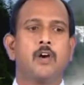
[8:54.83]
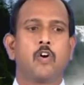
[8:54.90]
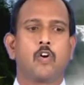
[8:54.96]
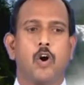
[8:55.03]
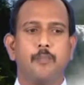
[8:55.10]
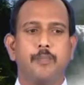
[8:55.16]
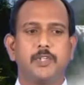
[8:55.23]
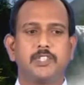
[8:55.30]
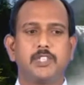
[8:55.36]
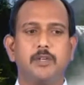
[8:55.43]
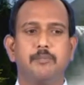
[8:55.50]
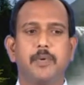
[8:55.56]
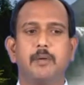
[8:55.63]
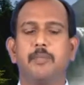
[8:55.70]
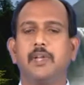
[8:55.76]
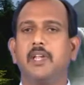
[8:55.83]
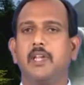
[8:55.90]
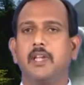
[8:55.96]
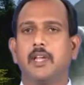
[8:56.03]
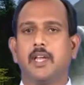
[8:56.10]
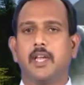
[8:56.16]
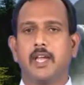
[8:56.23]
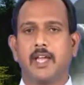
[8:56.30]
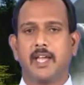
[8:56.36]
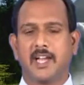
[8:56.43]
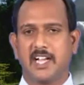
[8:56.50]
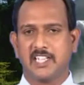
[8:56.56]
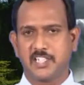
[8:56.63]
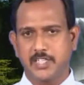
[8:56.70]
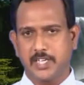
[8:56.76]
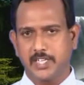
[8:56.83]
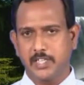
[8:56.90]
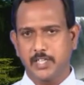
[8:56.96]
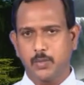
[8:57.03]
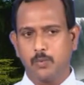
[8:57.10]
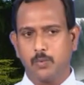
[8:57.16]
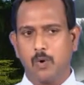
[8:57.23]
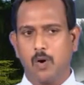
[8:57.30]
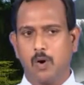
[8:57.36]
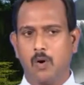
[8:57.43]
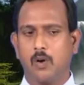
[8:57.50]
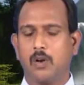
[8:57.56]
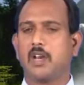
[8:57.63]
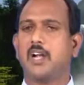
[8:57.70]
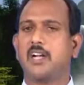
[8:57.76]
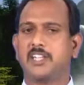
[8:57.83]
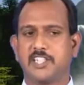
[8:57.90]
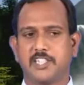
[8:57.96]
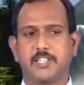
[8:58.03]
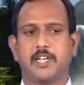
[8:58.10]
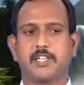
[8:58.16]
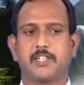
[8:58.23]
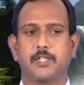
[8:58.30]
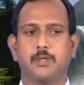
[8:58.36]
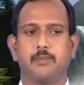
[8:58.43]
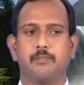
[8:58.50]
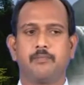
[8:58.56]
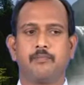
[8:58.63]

Competition may be a constructive or destructive.